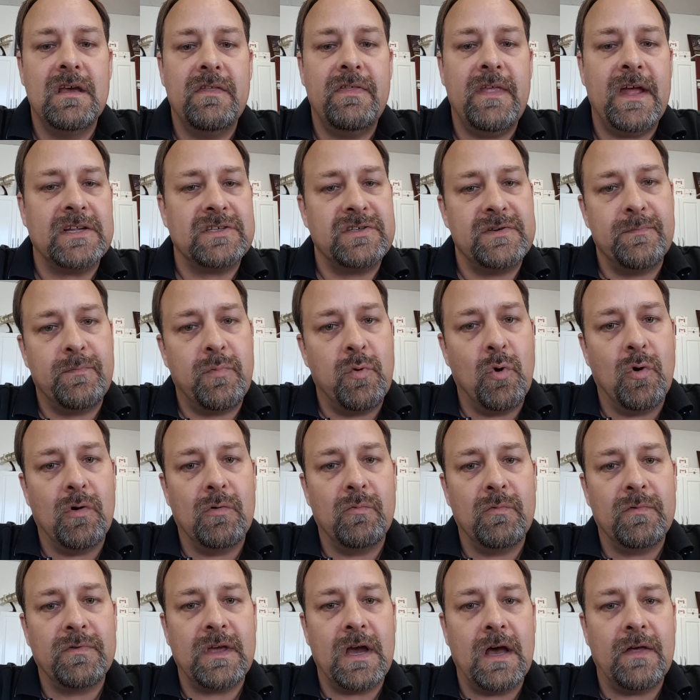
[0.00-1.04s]
That's
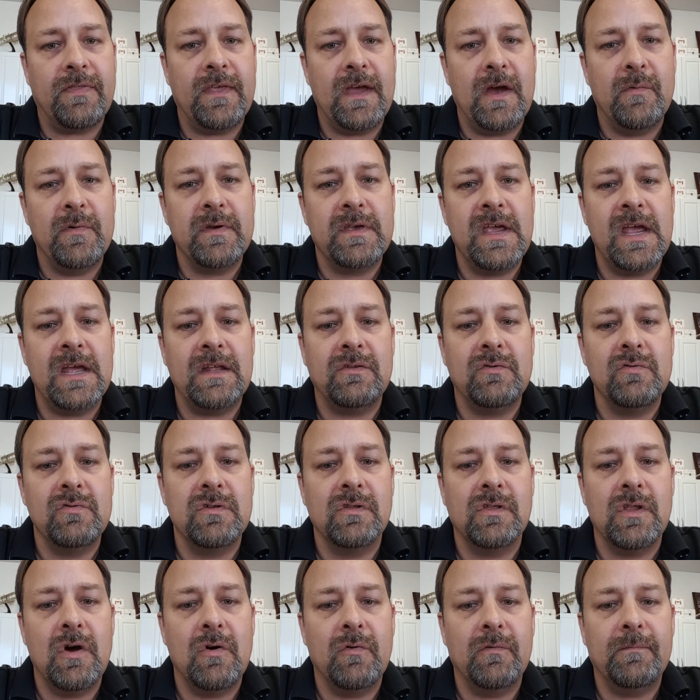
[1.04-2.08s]
important. Without that, we can't do
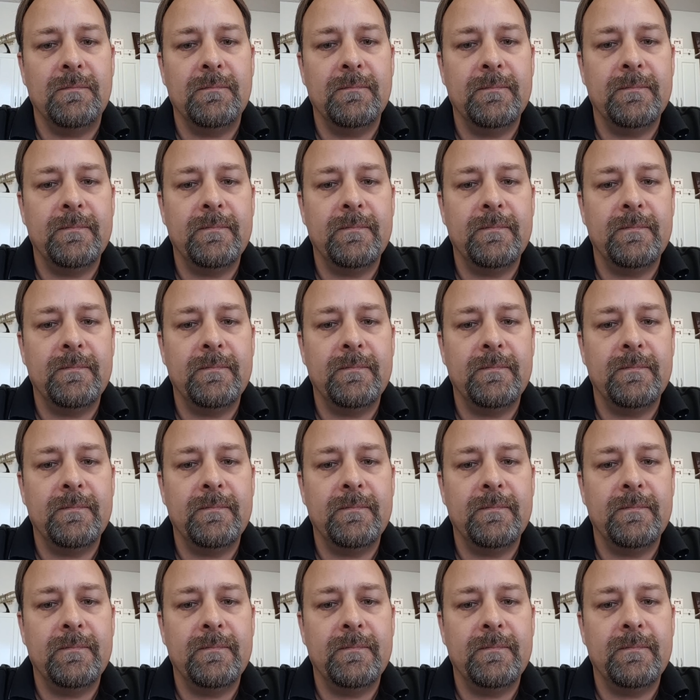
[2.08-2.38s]
the loan.